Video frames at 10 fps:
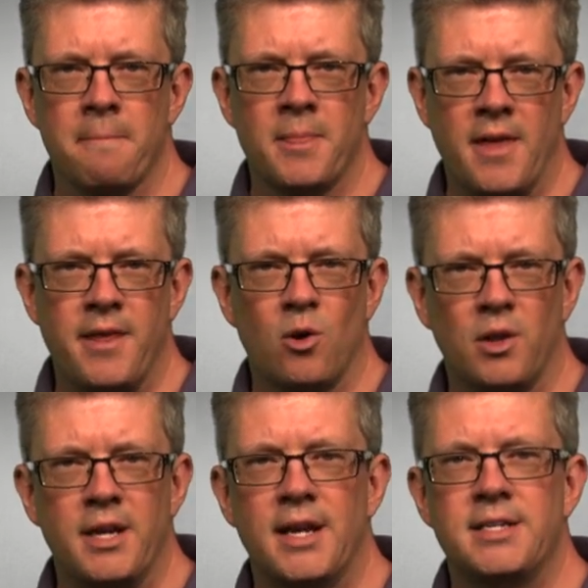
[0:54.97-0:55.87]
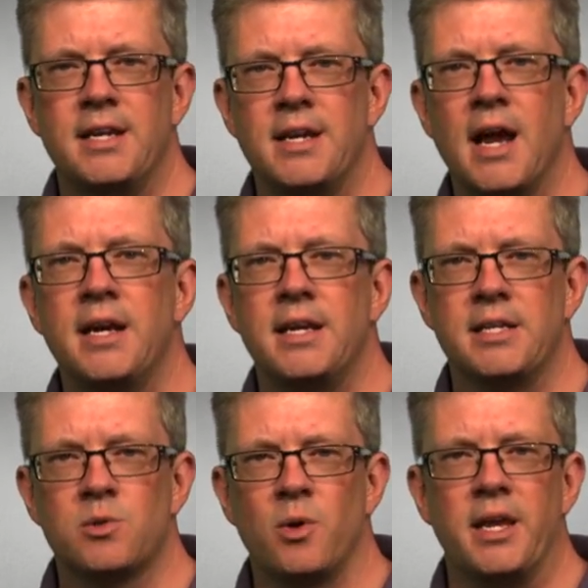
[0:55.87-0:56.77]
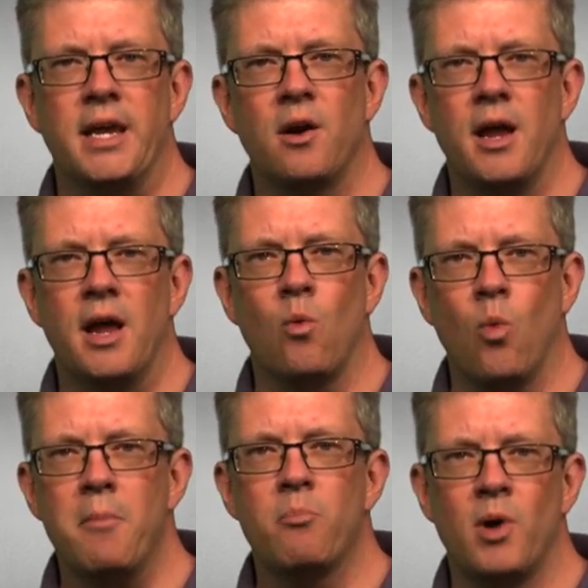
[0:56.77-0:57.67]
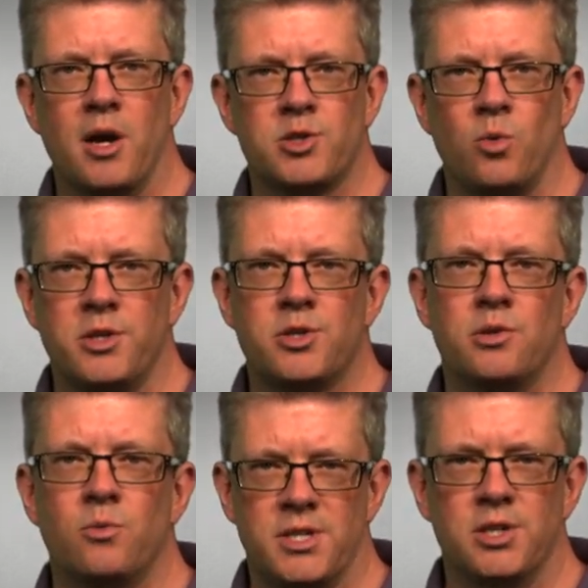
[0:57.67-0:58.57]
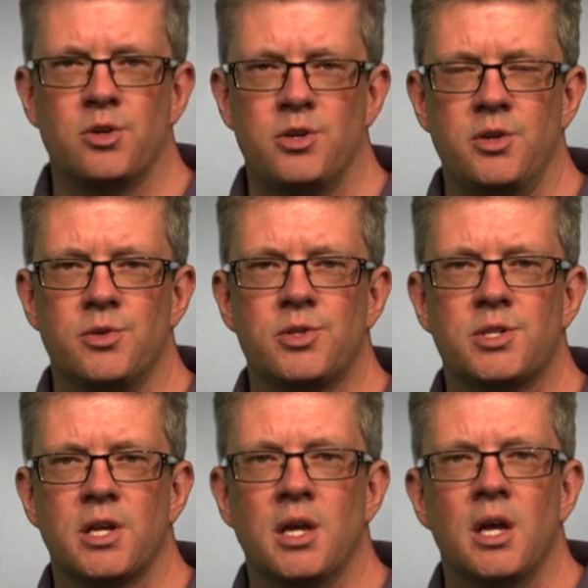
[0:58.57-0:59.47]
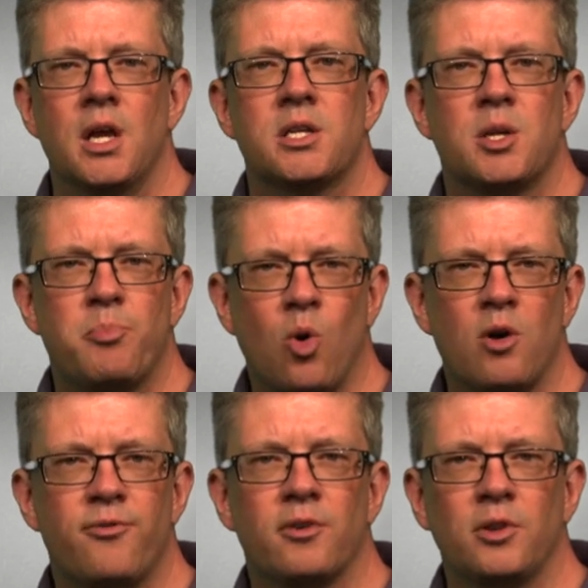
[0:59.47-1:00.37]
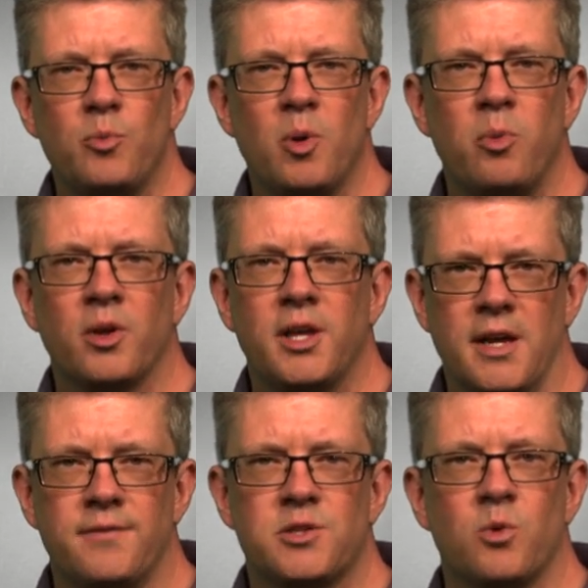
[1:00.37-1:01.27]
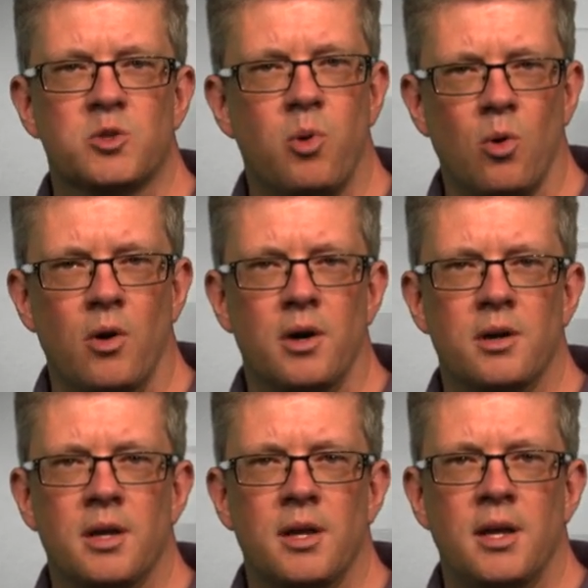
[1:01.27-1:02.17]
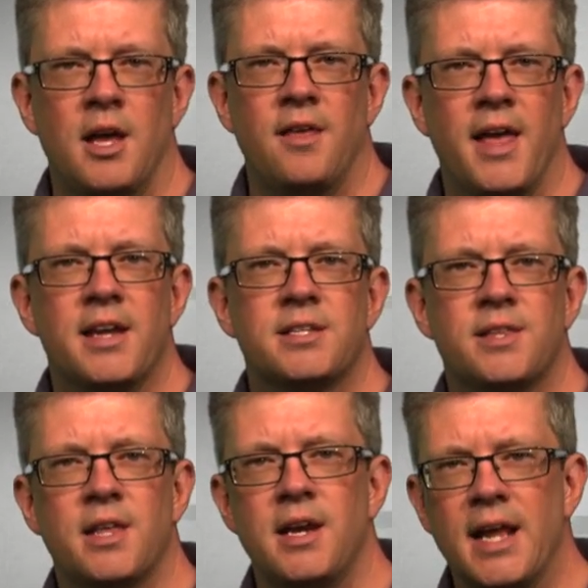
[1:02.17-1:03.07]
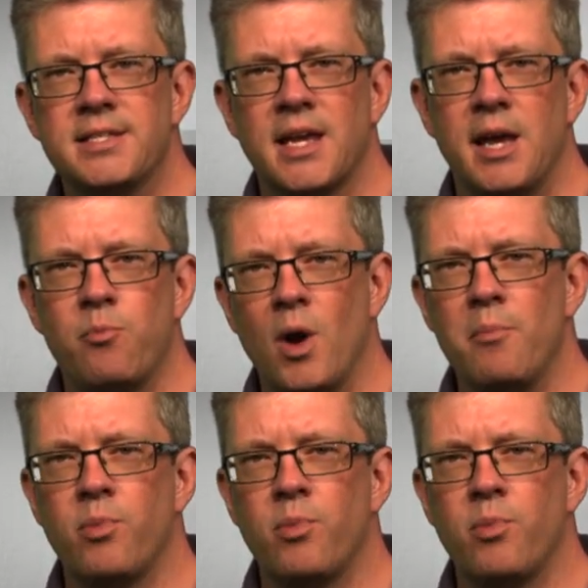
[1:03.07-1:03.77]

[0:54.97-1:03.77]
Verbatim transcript: In the early 1990s, when the internet web browser was introduced, support for loopable GIFs was born thanks to the Netscape web